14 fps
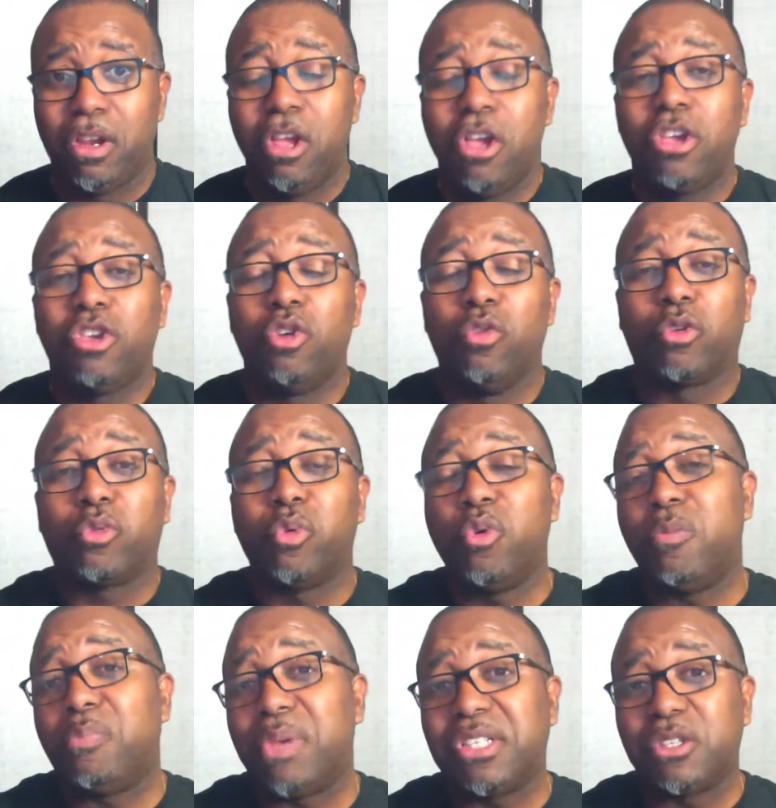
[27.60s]
You recruit
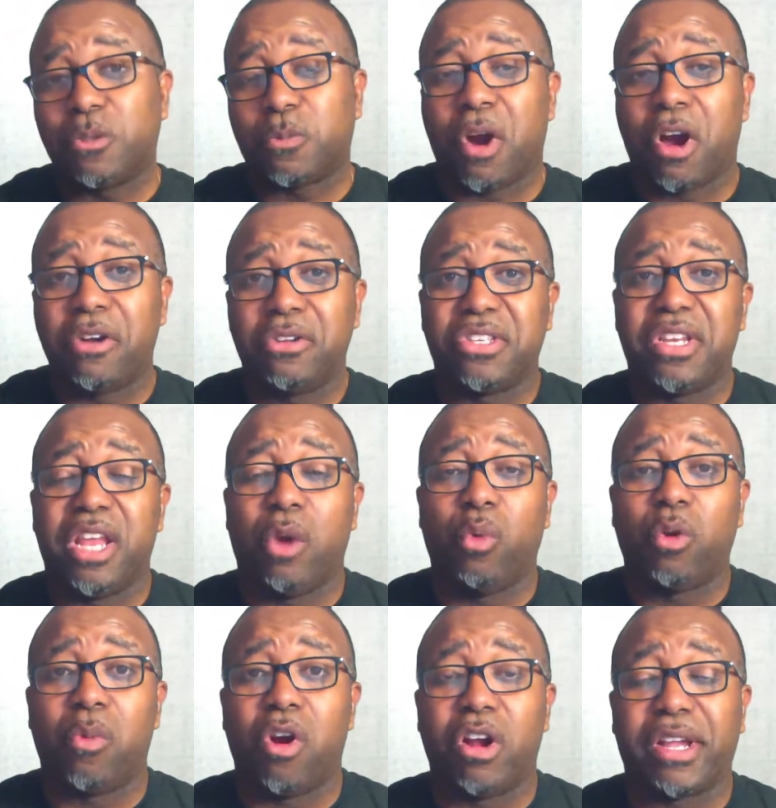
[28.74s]
business partners in network
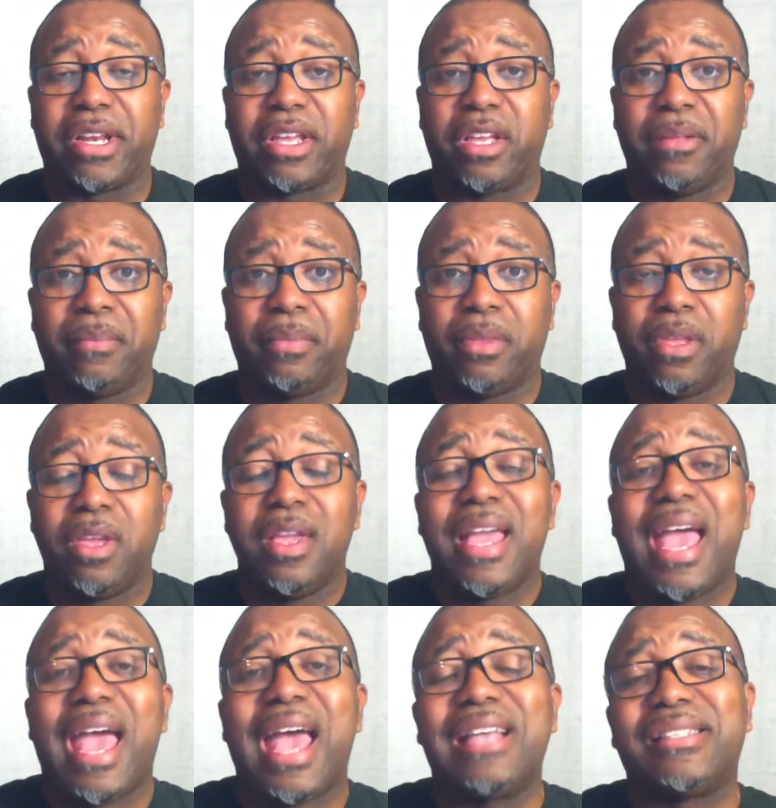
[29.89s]
marketing.
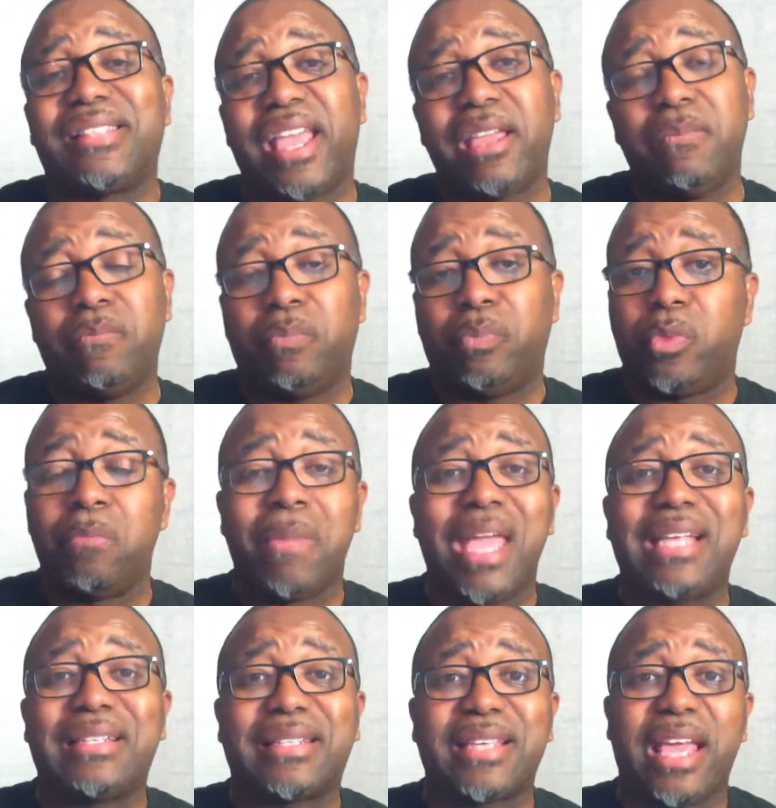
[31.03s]
As they make
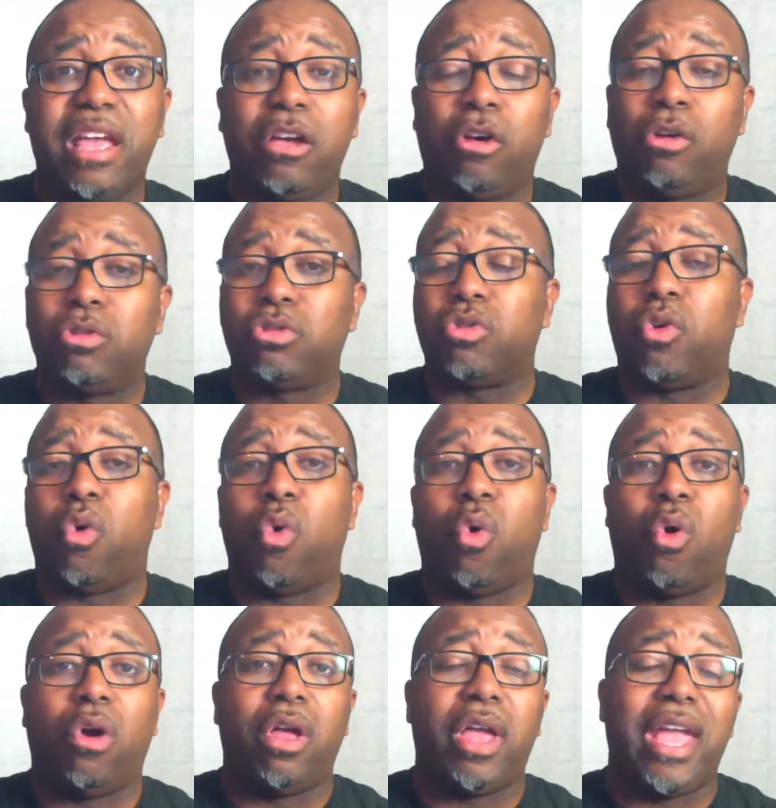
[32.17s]
sales
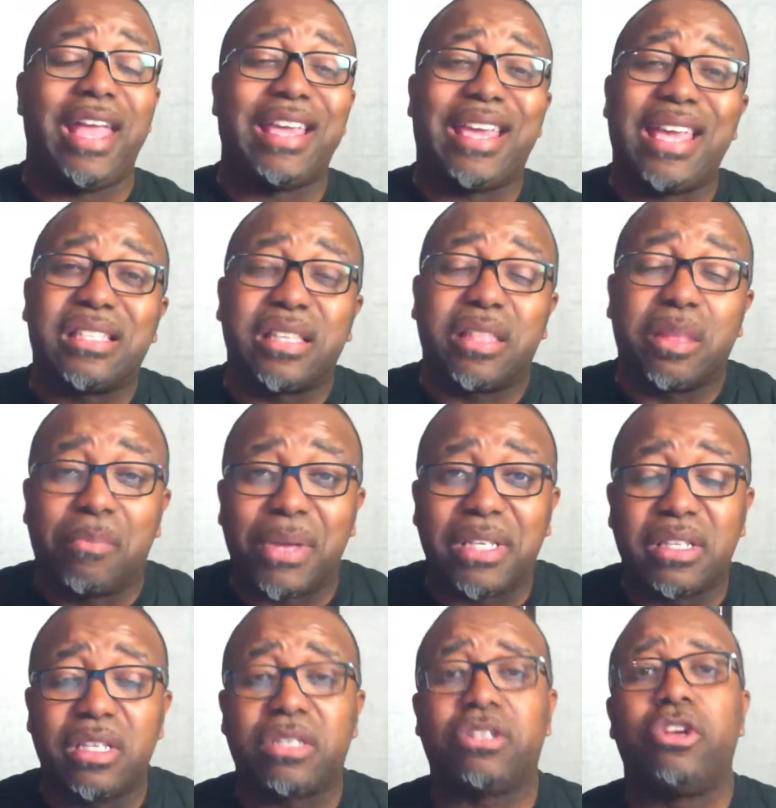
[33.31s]
and get into the
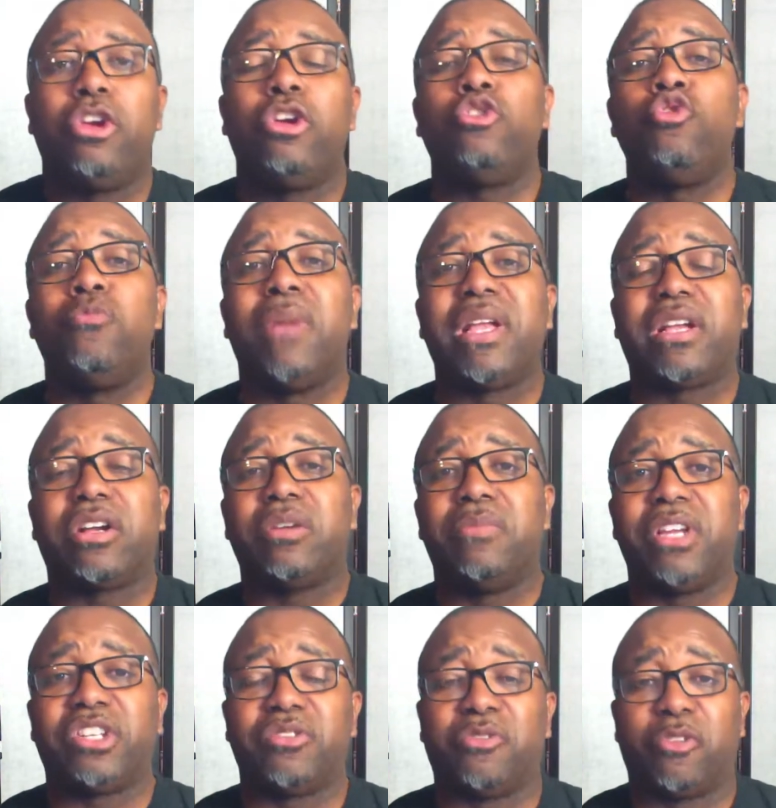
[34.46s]
business, you make a
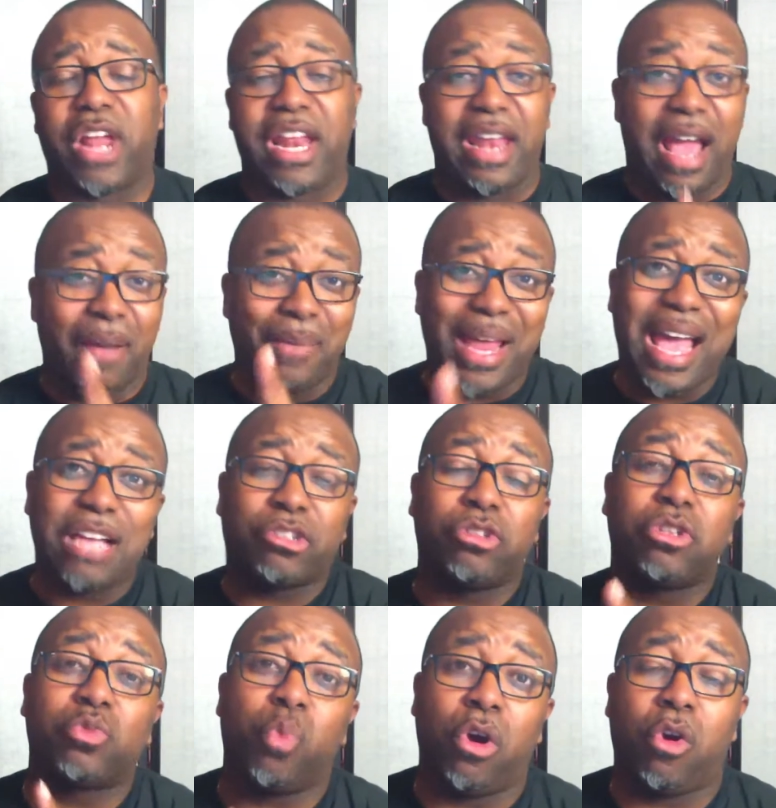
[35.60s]
commission for that. Now, I'm going to ask you this
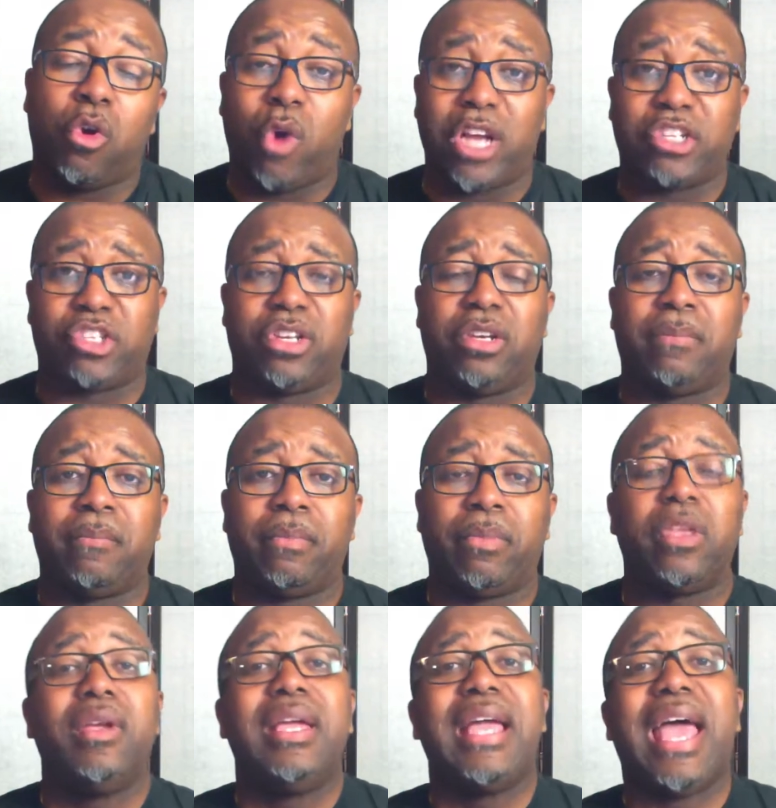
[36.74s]
one question.
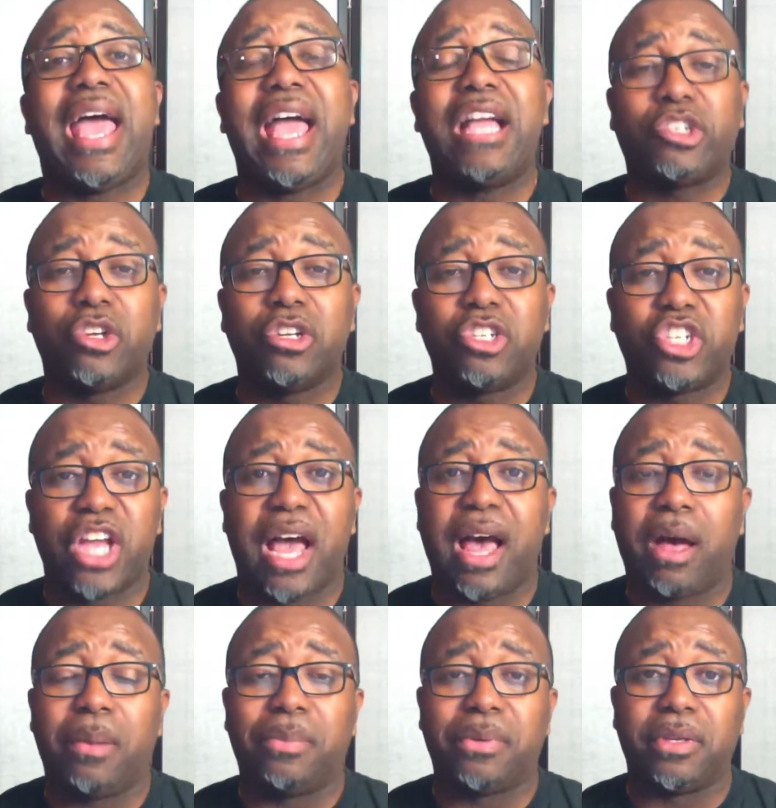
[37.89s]
At your
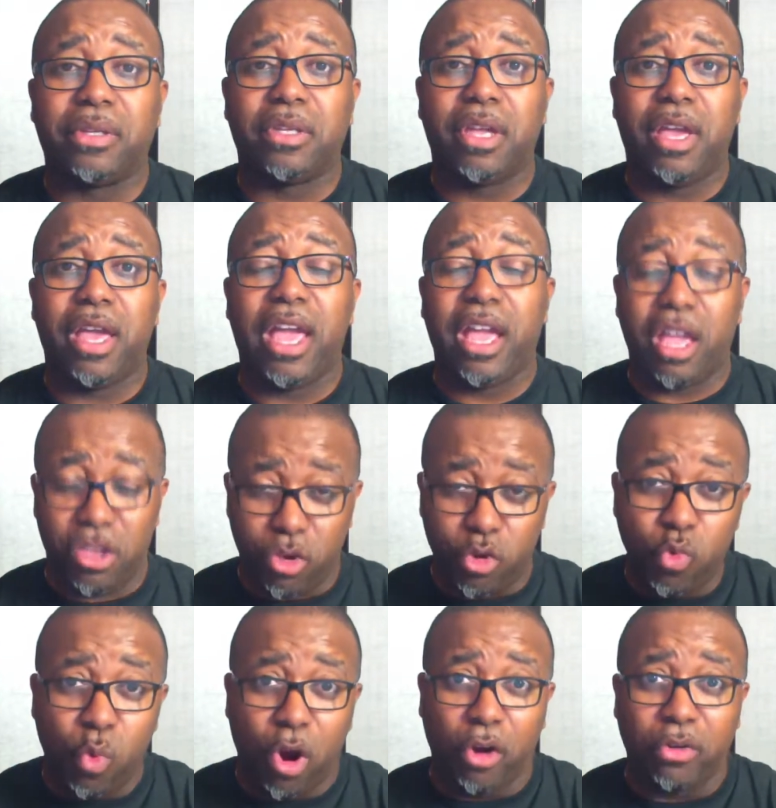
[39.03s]
job, you
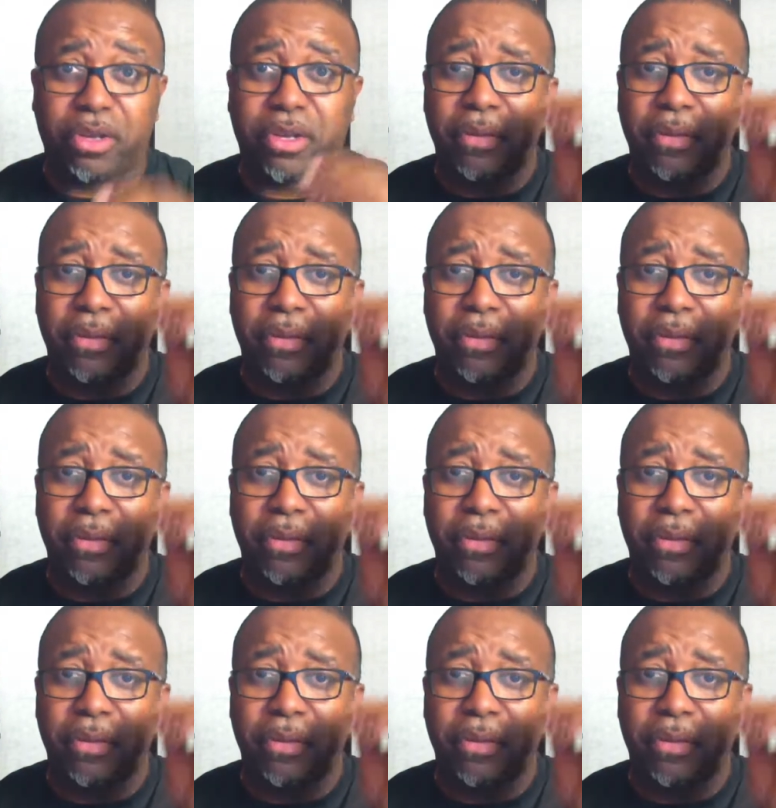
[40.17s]
work,